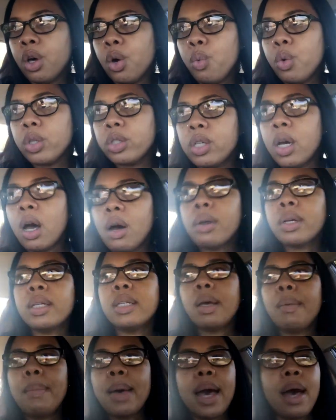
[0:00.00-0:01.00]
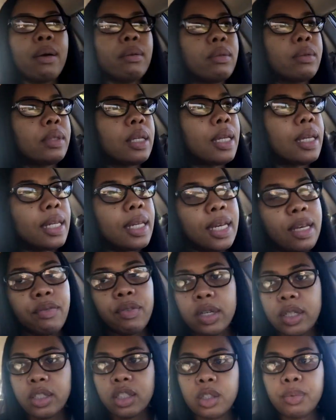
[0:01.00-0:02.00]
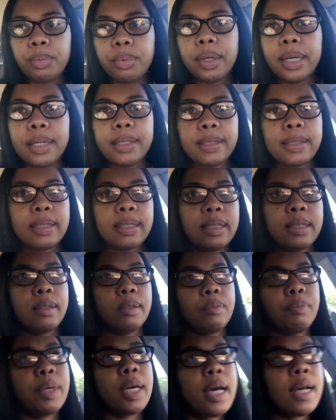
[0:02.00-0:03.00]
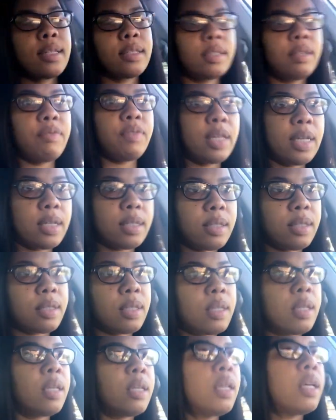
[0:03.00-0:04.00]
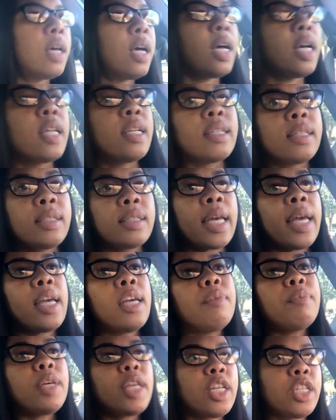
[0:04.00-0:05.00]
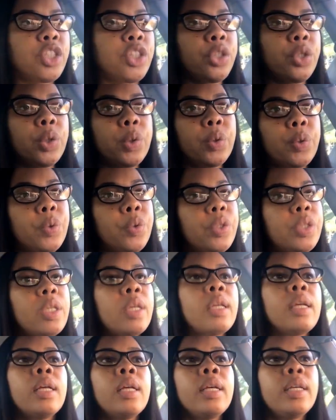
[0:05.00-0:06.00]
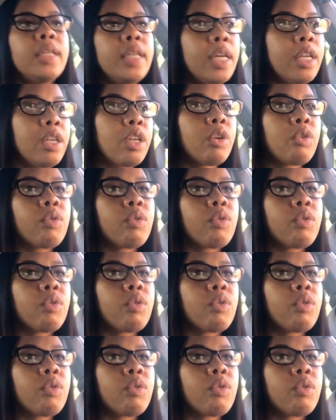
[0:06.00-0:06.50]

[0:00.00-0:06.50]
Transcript: were talking about leaving Sprint. because of this. Same issues, getting the